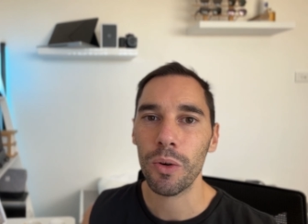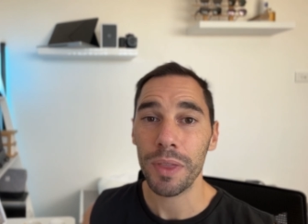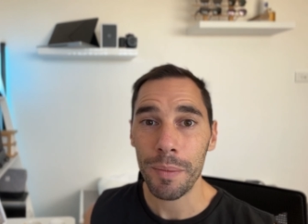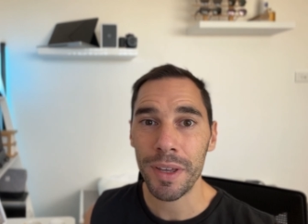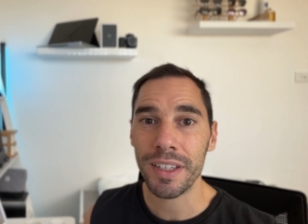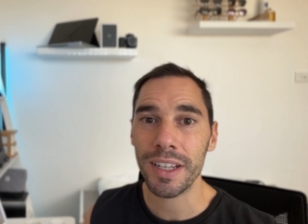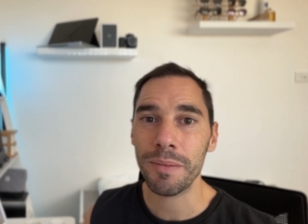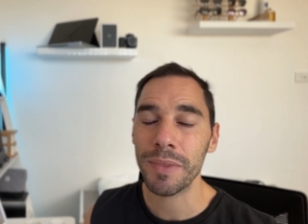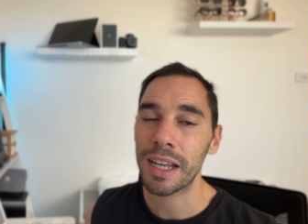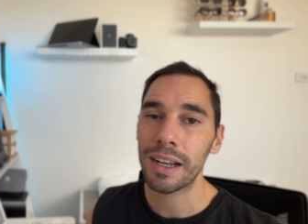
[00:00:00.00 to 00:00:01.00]
With that being
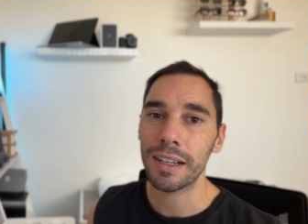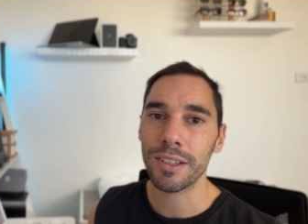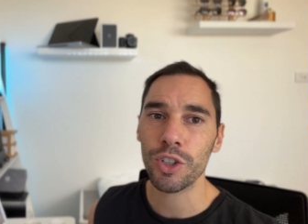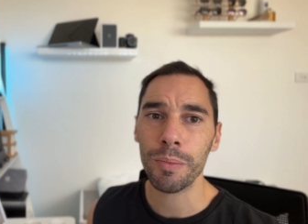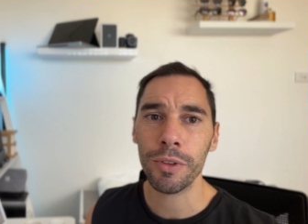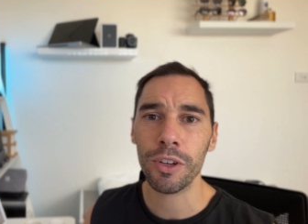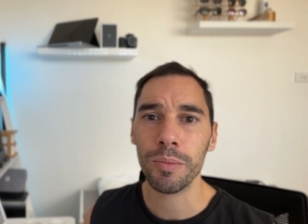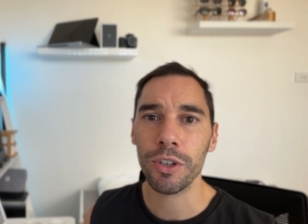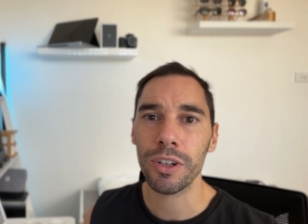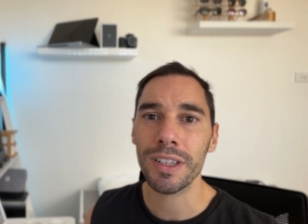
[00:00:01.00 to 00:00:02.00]
said, let's jump on the
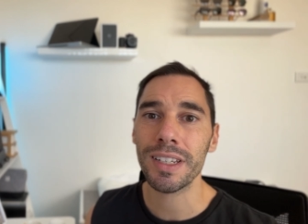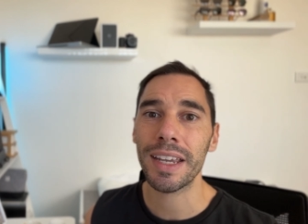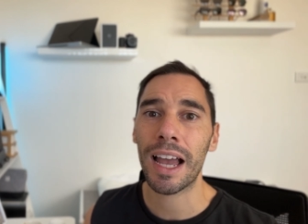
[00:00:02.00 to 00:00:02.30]
computer and see